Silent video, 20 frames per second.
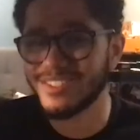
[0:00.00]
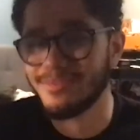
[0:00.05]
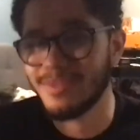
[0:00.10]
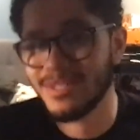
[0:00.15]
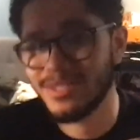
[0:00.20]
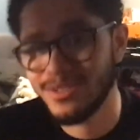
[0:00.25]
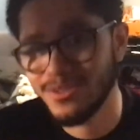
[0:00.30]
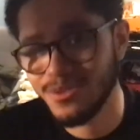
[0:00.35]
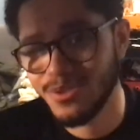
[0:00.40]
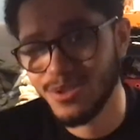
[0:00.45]
my
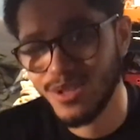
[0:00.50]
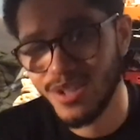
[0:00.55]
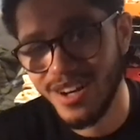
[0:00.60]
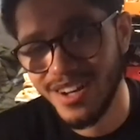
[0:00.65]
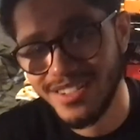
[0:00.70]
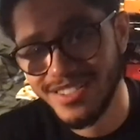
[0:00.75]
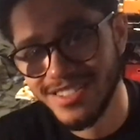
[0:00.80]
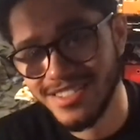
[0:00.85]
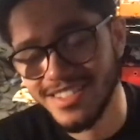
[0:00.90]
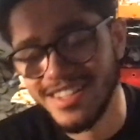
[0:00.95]
two
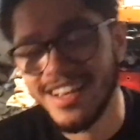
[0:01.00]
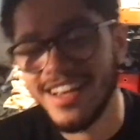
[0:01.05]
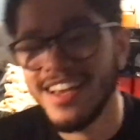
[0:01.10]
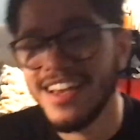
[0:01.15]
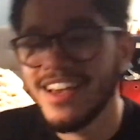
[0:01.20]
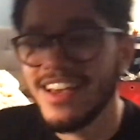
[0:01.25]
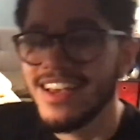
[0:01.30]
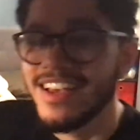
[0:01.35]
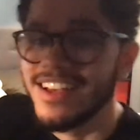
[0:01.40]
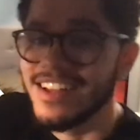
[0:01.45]
thoughts
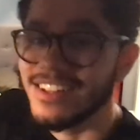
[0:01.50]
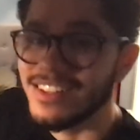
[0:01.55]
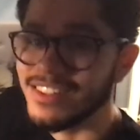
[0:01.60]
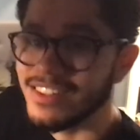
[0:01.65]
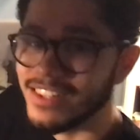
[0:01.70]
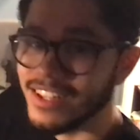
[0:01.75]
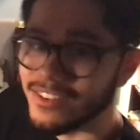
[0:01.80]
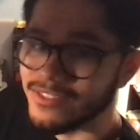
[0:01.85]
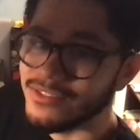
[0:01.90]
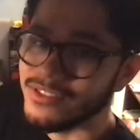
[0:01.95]

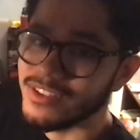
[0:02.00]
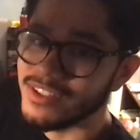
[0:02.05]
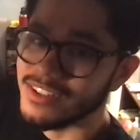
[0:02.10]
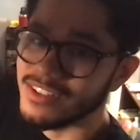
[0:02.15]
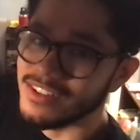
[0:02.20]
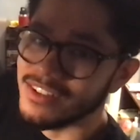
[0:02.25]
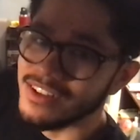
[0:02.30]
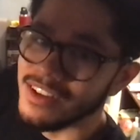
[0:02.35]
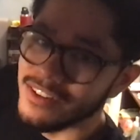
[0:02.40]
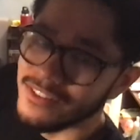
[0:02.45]

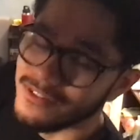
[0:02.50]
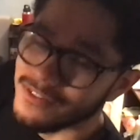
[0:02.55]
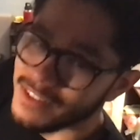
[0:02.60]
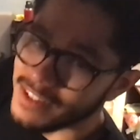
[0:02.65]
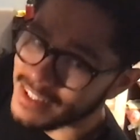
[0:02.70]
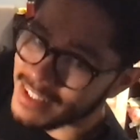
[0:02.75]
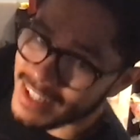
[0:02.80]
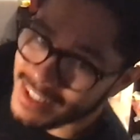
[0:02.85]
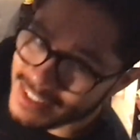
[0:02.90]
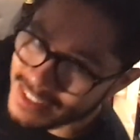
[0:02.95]
lovely
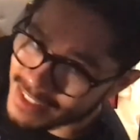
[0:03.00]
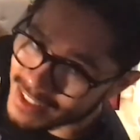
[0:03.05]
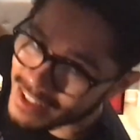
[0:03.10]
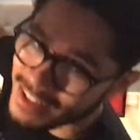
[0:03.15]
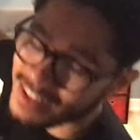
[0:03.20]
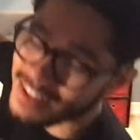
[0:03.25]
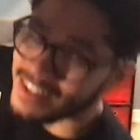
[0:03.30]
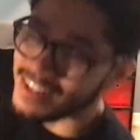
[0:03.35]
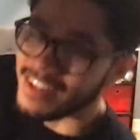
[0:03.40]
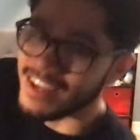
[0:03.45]

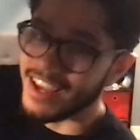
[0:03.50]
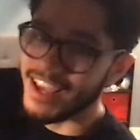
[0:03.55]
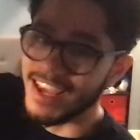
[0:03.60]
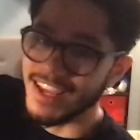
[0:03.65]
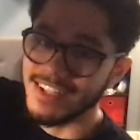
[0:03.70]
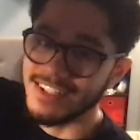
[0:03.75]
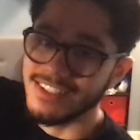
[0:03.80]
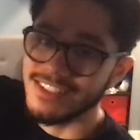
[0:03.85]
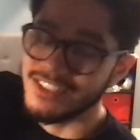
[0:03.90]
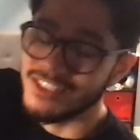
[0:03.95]
Vanessa
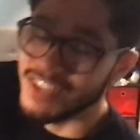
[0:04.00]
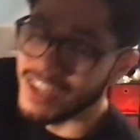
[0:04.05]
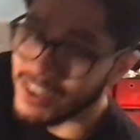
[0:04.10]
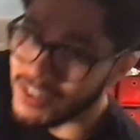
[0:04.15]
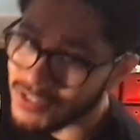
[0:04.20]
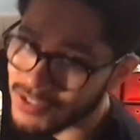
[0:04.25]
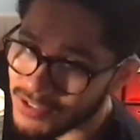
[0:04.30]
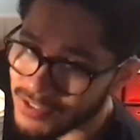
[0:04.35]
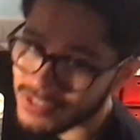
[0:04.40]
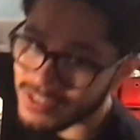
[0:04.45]
and
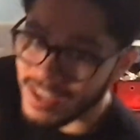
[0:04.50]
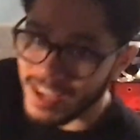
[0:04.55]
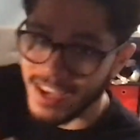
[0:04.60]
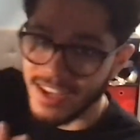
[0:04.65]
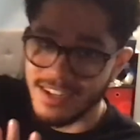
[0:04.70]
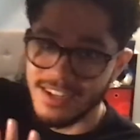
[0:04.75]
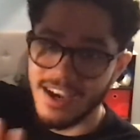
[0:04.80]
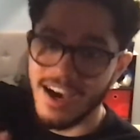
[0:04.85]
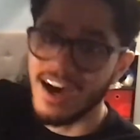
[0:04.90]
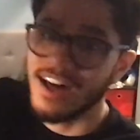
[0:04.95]
Jeff
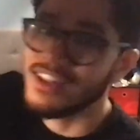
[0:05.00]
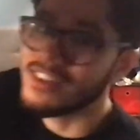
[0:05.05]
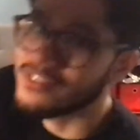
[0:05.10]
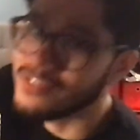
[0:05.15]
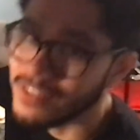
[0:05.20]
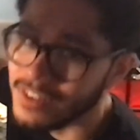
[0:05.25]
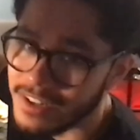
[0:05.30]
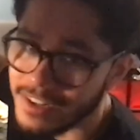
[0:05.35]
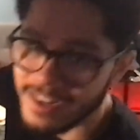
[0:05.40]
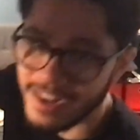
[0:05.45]
and
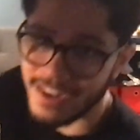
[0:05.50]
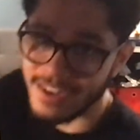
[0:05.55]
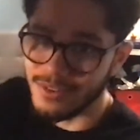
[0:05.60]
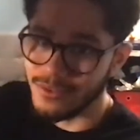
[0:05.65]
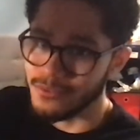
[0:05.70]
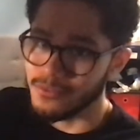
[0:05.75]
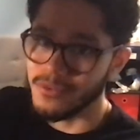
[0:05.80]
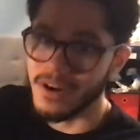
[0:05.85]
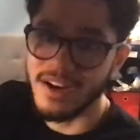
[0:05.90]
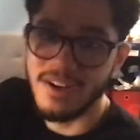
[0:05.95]
Oliver and
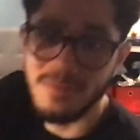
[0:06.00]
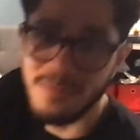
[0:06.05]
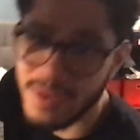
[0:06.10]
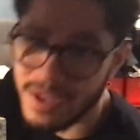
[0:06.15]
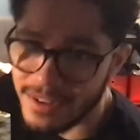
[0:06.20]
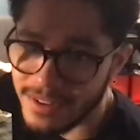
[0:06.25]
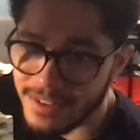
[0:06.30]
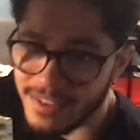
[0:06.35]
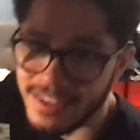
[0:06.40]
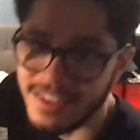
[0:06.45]

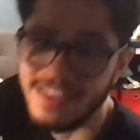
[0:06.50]
Ronabel